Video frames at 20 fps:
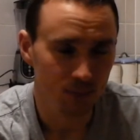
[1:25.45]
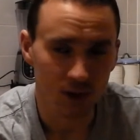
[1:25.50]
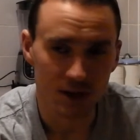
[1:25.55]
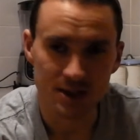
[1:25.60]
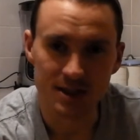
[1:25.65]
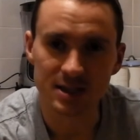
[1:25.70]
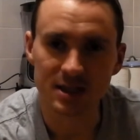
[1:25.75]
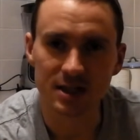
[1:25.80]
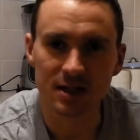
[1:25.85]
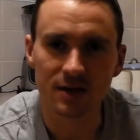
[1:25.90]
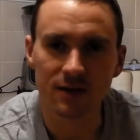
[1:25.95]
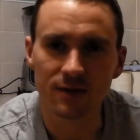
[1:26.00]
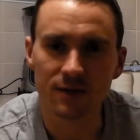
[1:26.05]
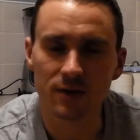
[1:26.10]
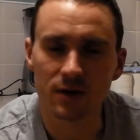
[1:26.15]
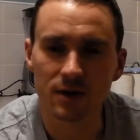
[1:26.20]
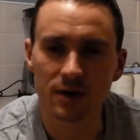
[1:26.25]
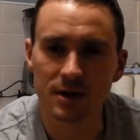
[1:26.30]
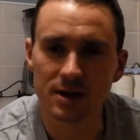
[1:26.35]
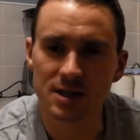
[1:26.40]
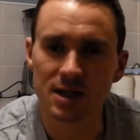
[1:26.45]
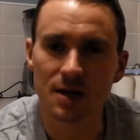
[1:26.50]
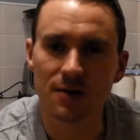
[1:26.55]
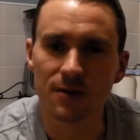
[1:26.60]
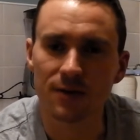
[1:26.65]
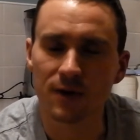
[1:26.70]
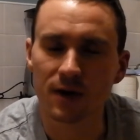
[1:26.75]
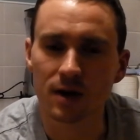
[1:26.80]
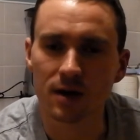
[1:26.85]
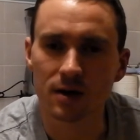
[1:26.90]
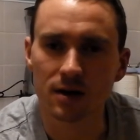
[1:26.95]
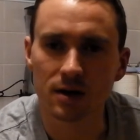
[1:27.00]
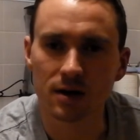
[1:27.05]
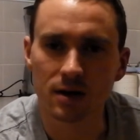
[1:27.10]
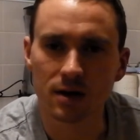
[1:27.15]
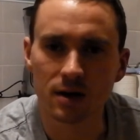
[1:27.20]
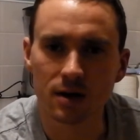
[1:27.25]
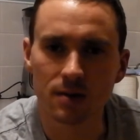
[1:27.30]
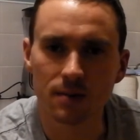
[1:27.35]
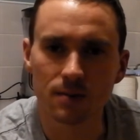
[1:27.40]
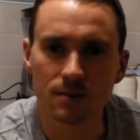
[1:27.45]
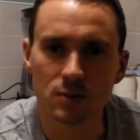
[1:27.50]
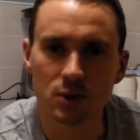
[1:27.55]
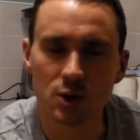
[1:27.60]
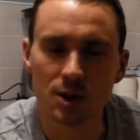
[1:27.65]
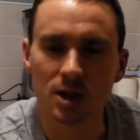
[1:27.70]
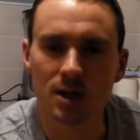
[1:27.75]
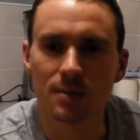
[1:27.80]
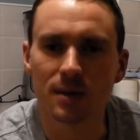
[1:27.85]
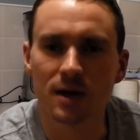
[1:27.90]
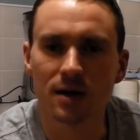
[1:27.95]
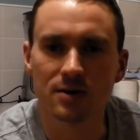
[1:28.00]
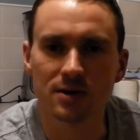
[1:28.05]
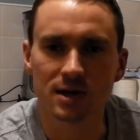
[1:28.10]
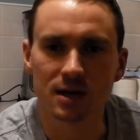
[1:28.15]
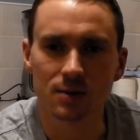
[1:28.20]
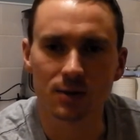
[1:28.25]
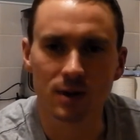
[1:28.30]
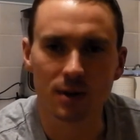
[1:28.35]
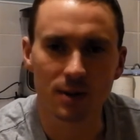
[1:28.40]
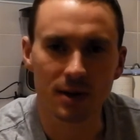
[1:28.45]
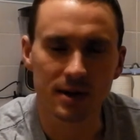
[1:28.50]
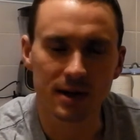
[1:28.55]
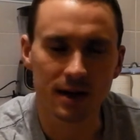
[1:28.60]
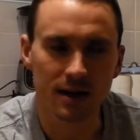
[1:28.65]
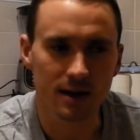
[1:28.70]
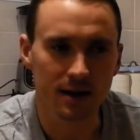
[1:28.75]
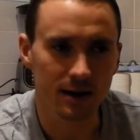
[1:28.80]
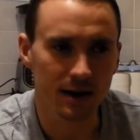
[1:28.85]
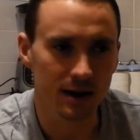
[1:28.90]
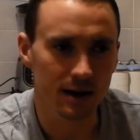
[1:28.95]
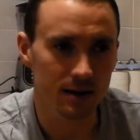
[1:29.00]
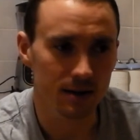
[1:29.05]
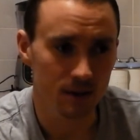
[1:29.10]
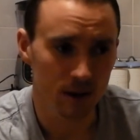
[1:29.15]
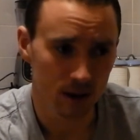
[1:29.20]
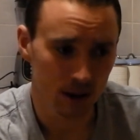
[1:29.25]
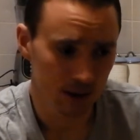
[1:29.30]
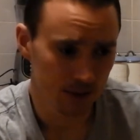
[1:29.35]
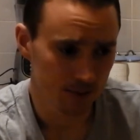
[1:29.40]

I'd seen a, the same thing that um, Chicken and Males had when I went down there they